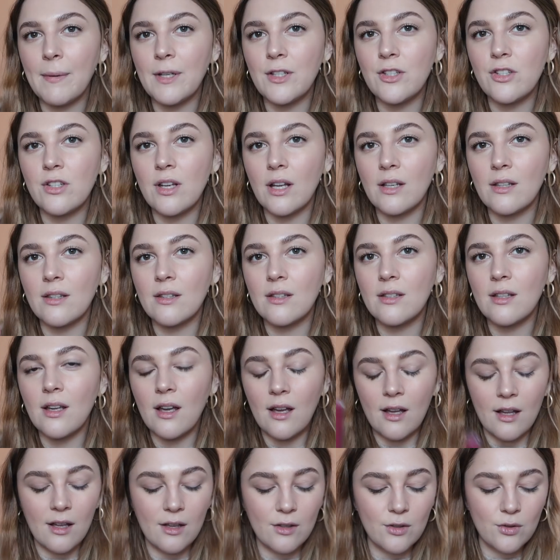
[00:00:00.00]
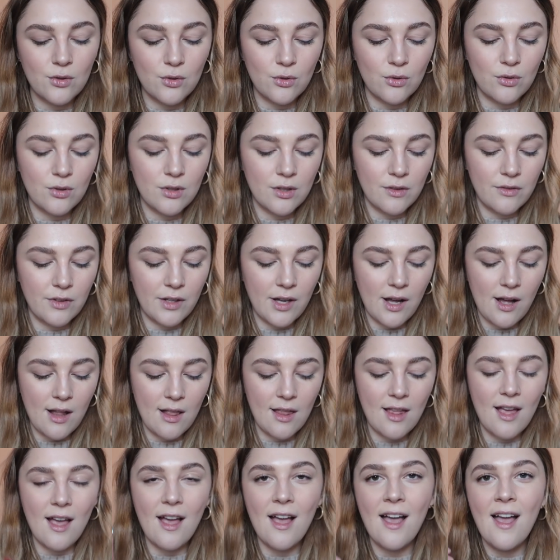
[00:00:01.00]
magenta sort of
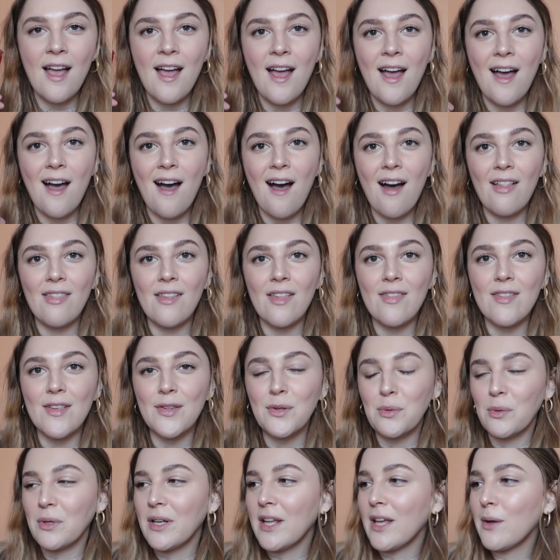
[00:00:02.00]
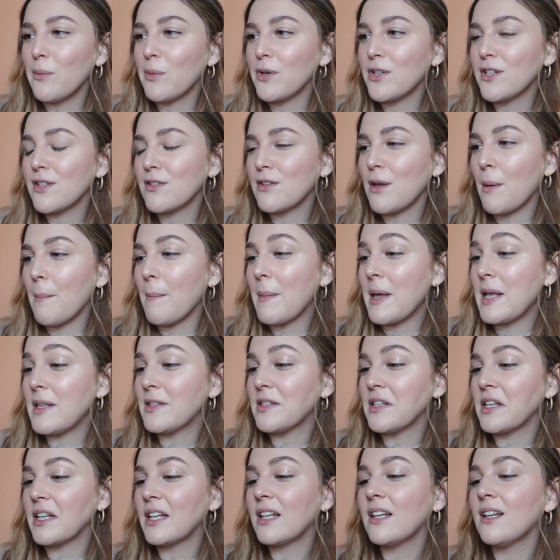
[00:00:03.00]
colour. And then this one here, which is
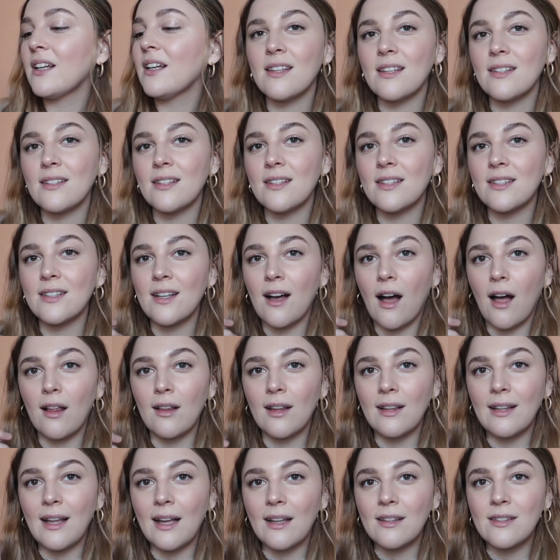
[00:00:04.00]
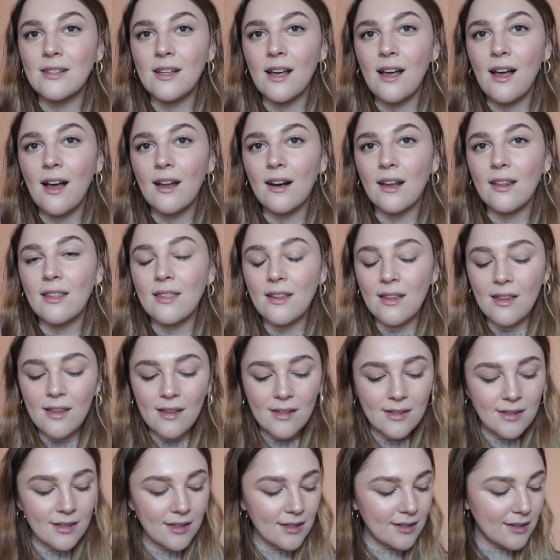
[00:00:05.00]
amazing. This is Scarlet Letter, and I think
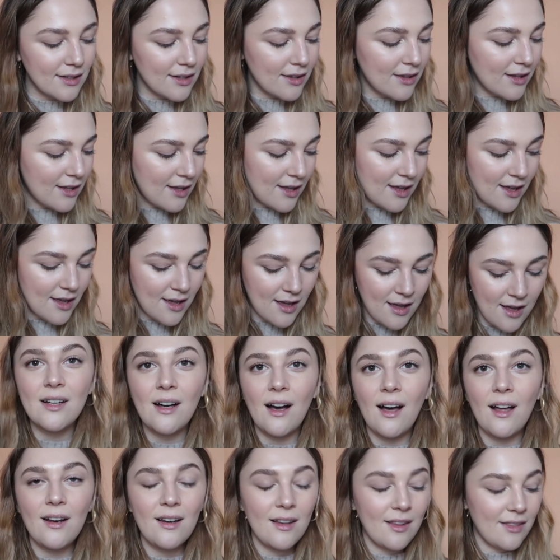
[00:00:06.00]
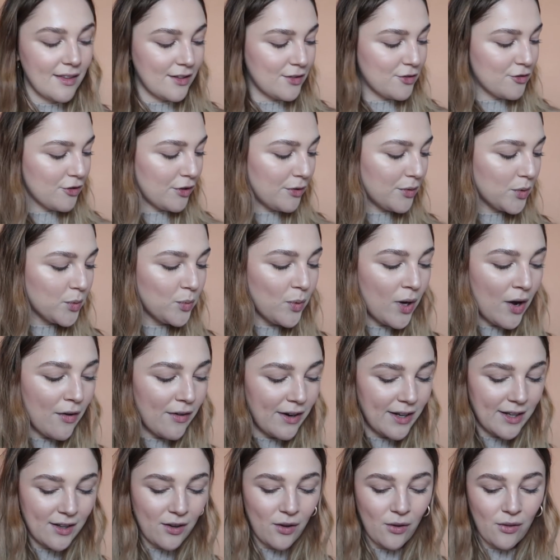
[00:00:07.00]
this is the colour that Drew was
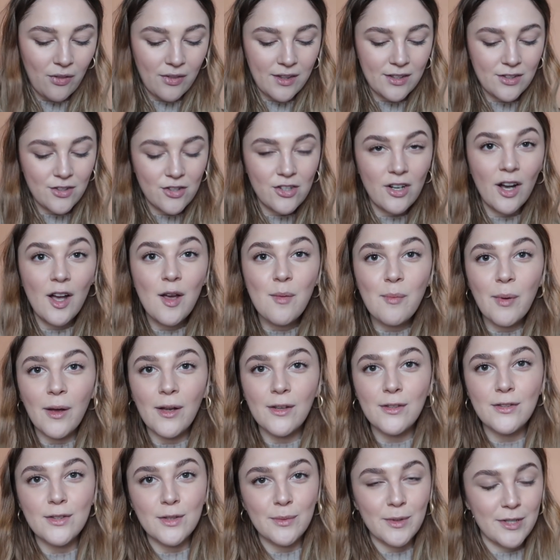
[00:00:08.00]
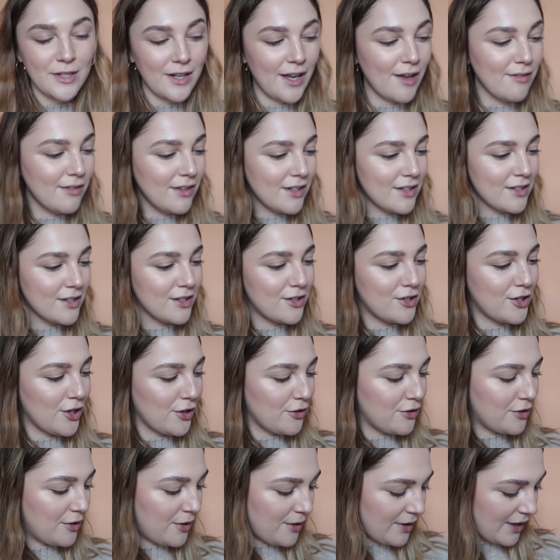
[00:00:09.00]
wearing on this giant poster which I haven't actually
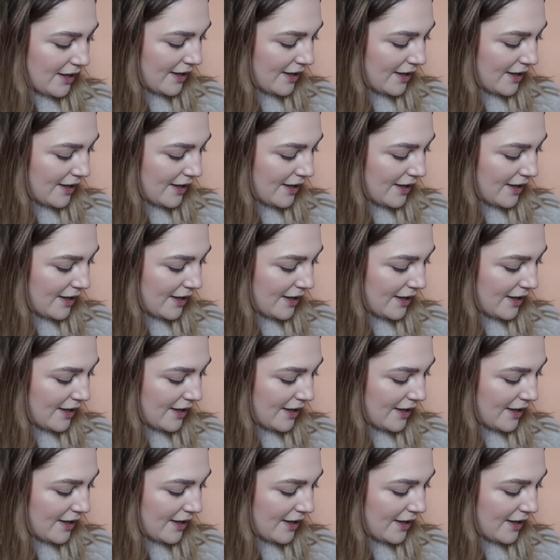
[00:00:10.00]
shown you